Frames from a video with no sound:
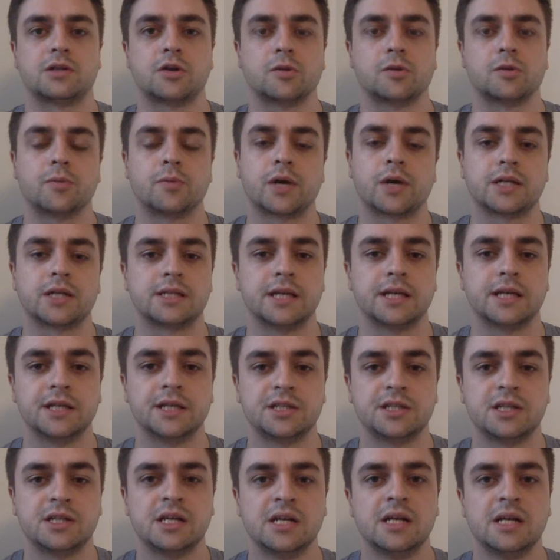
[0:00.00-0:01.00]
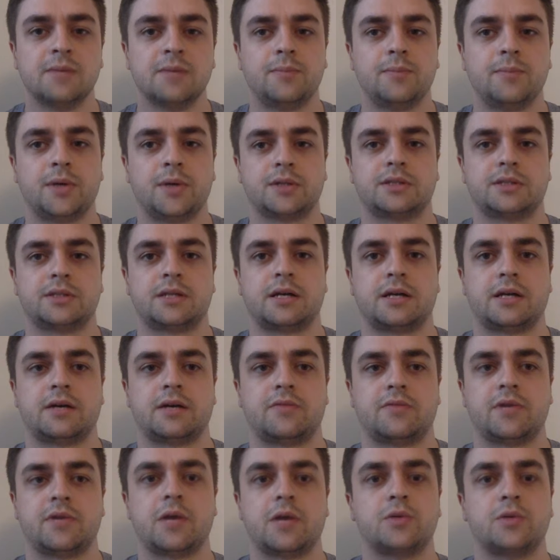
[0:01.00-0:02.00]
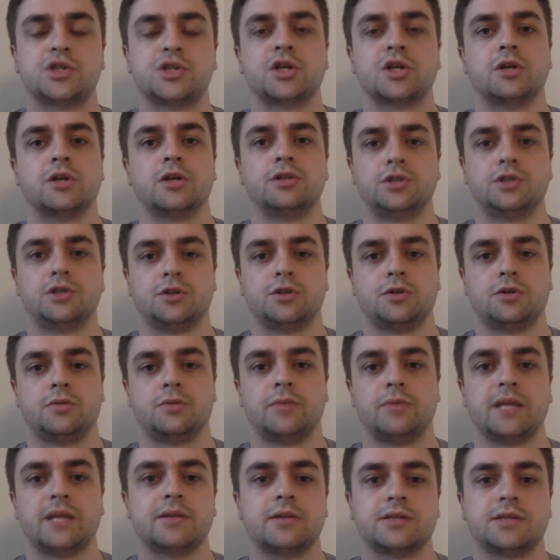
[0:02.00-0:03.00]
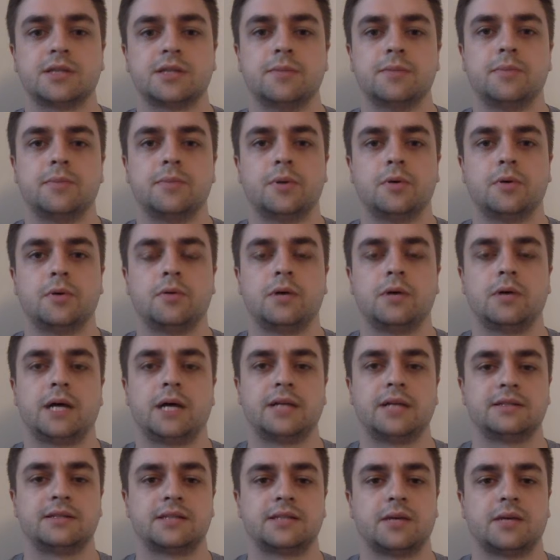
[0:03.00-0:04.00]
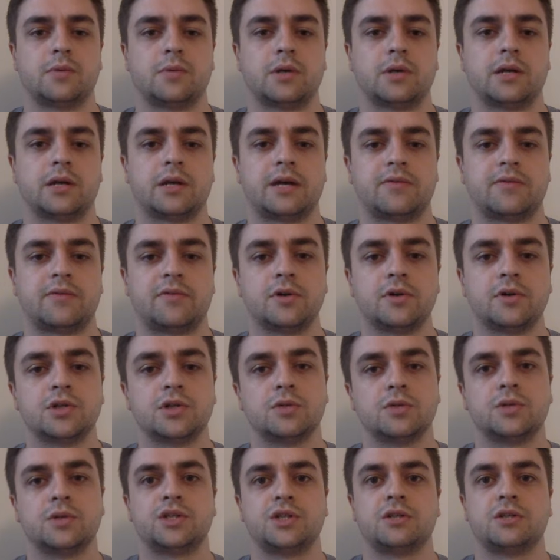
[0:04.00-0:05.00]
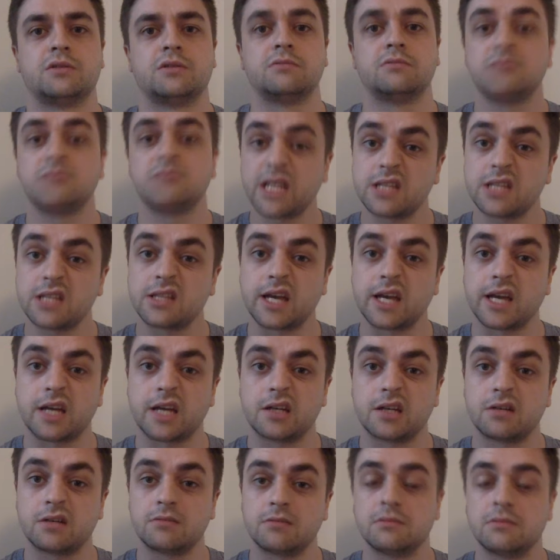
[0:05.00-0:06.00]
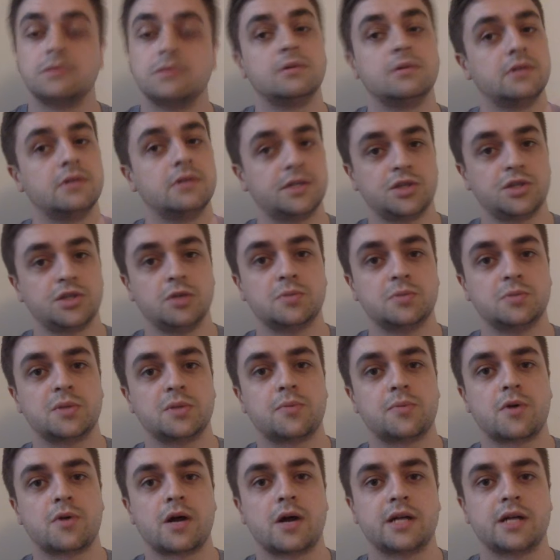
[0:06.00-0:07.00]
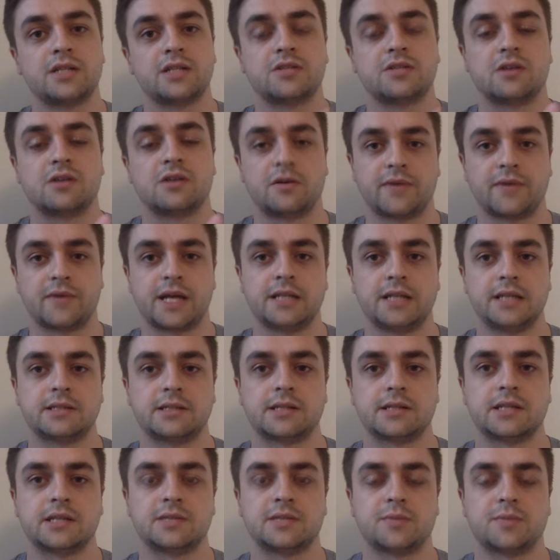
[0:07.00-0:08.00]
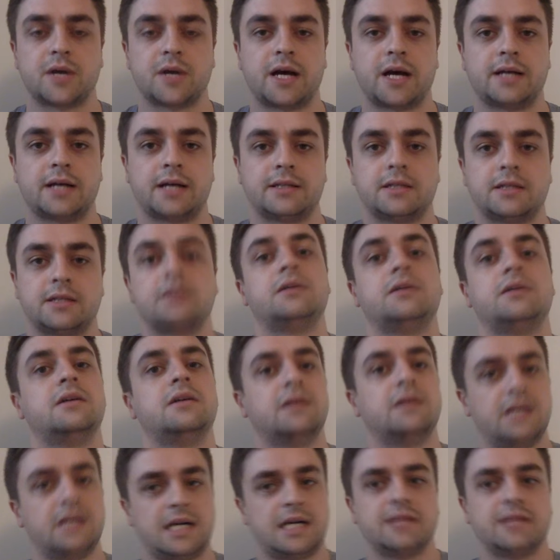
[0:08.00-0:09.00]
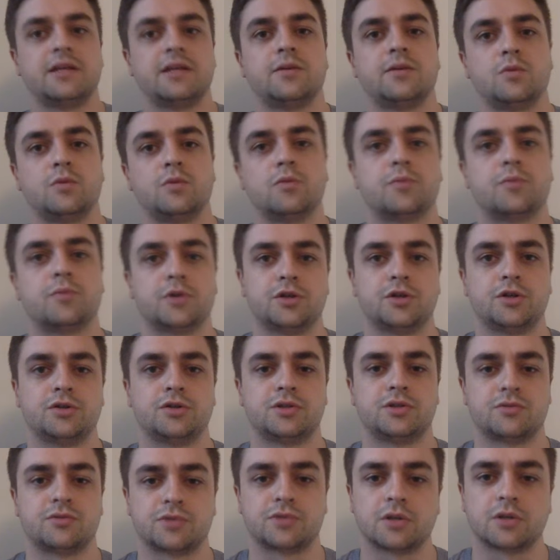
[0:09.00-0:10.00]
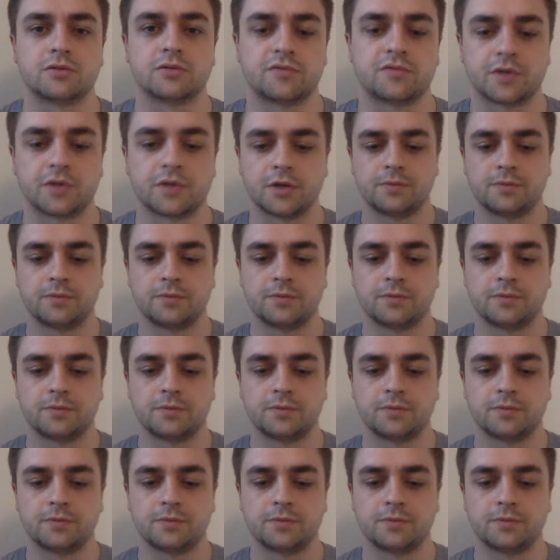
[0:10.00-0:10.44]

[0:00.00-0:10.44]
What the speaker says: price is. But for now, we're just going to make this simple and say we're going to have a function which takes the adder, assumes a price of 8 cents per adder, and then we'll produce the result for you.